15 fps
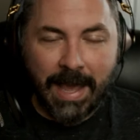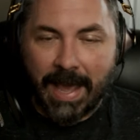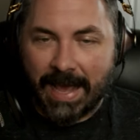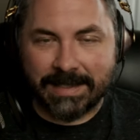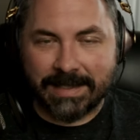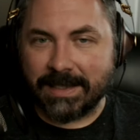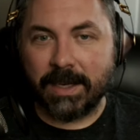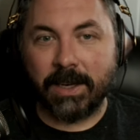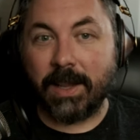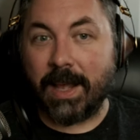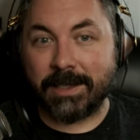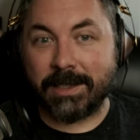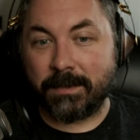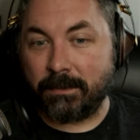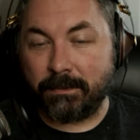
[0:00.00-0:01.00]
as little
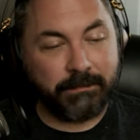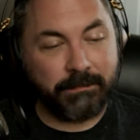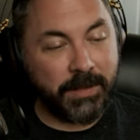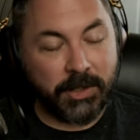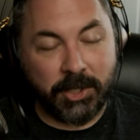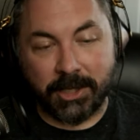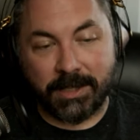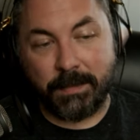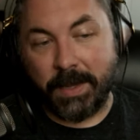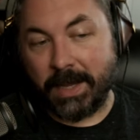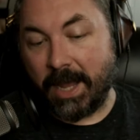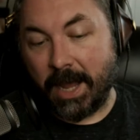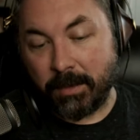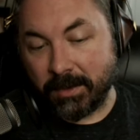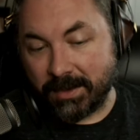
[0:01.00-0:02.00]
as just being
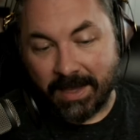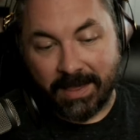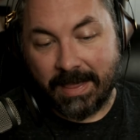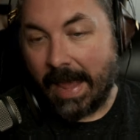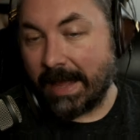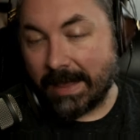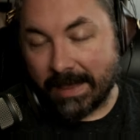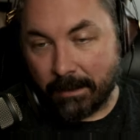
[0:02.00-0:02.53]
able to thank